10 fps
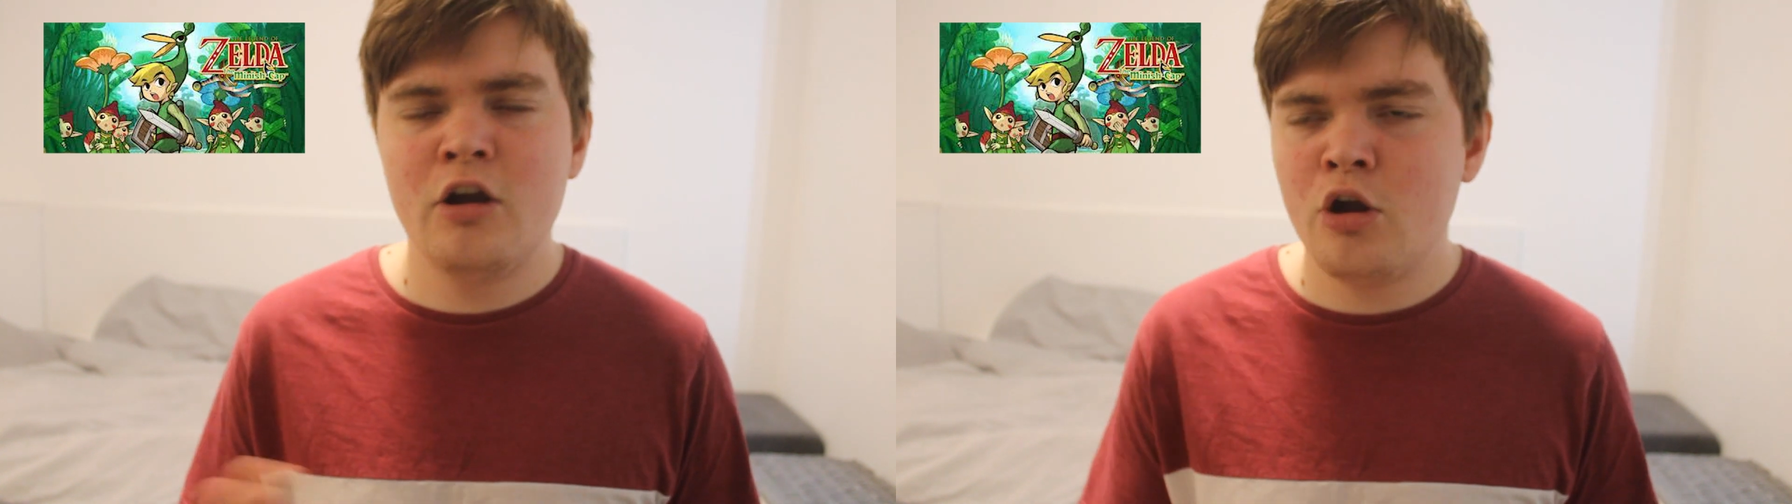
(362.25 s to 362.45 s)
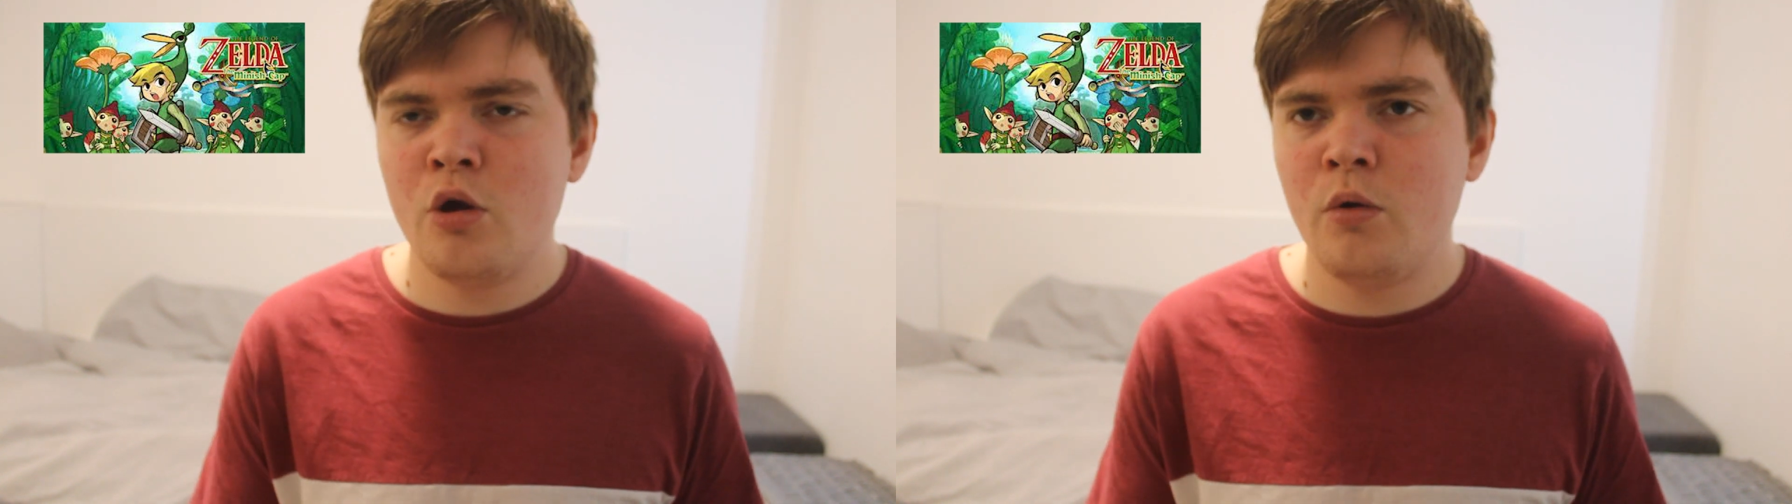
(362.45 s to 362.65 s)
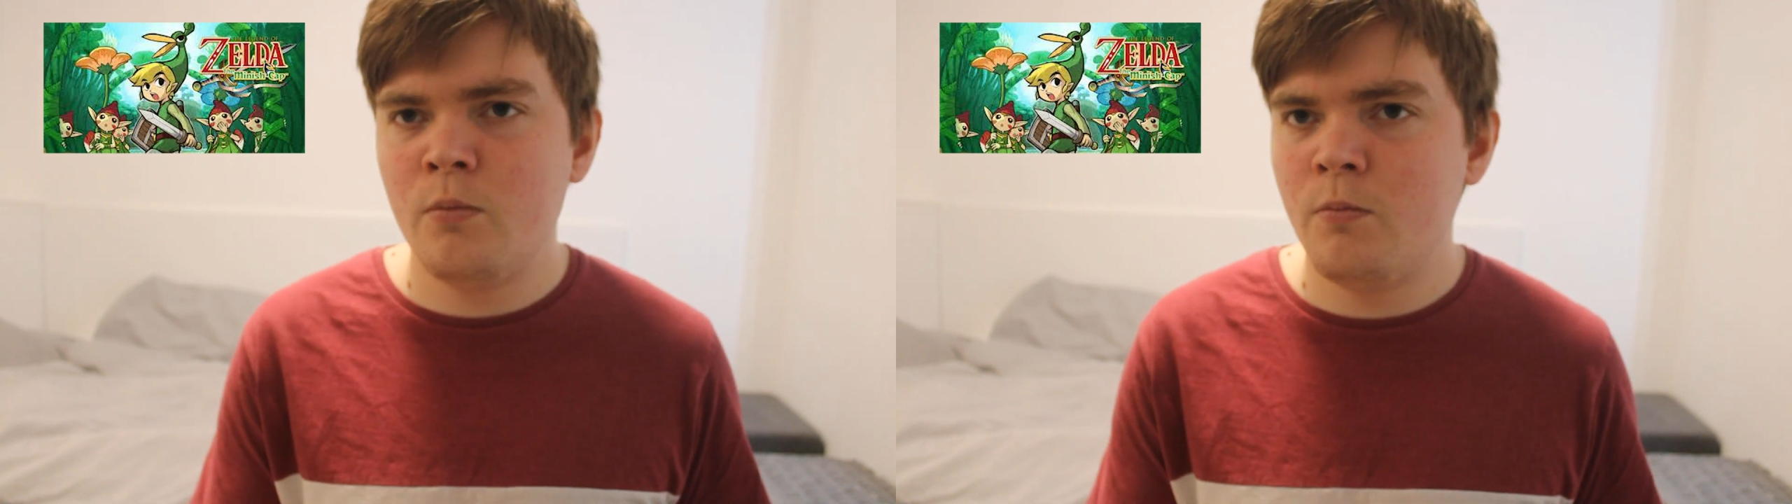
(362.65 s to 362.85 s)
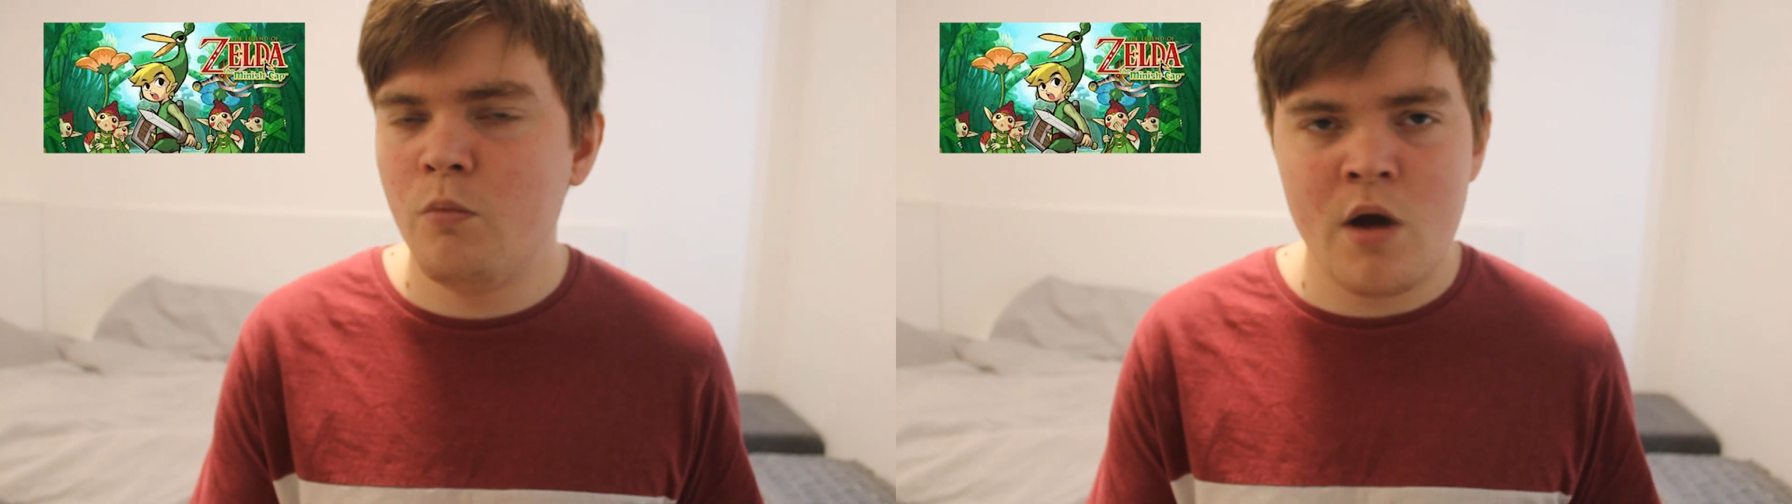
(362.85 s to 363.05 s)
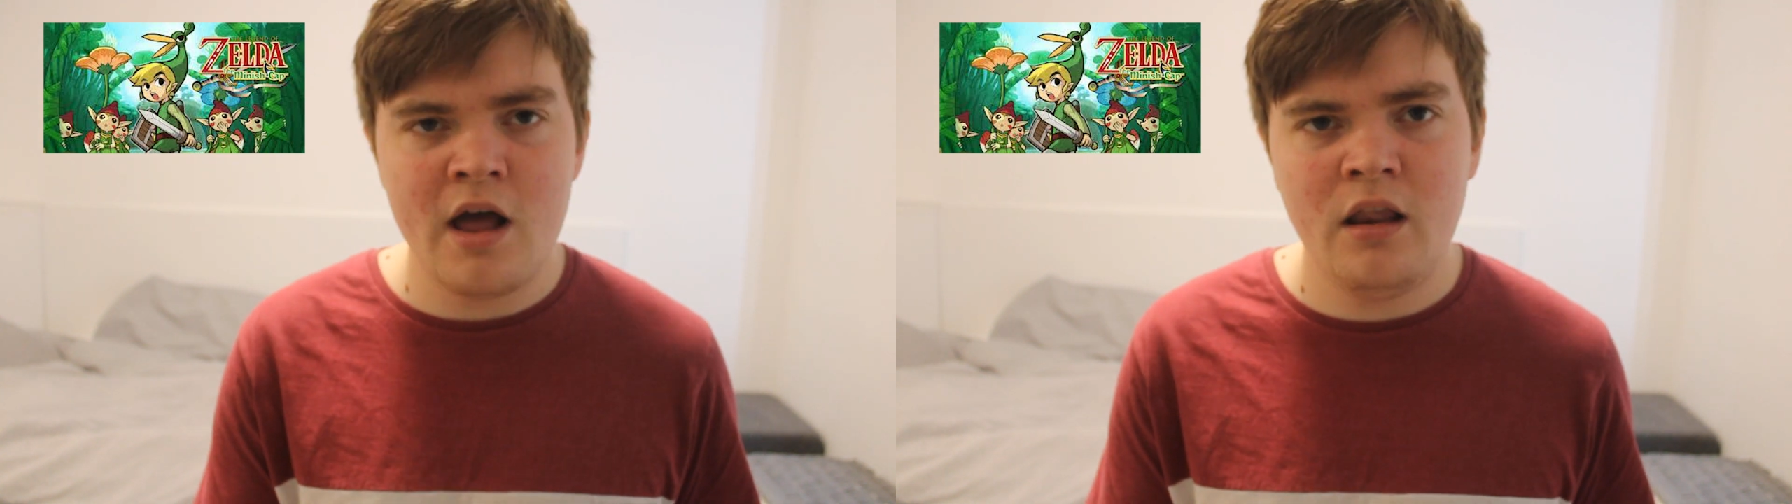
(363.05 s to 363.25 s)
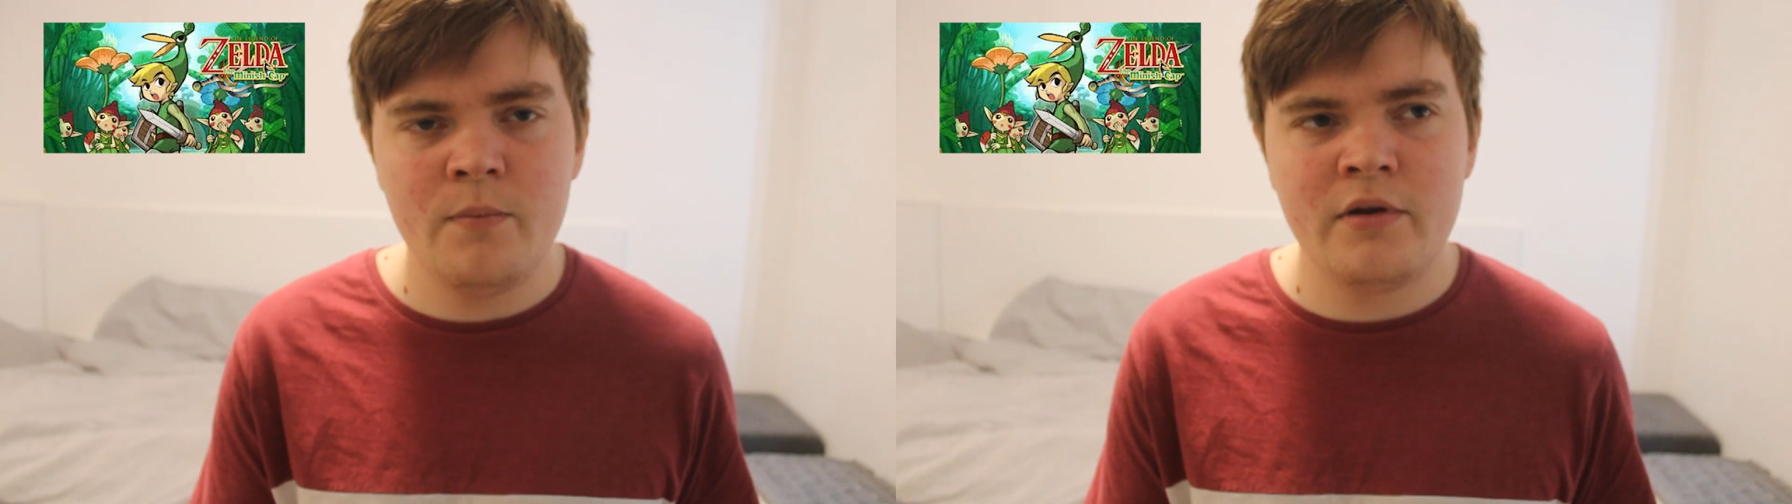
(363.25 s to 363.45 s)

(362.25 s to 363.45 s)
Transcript: could go well,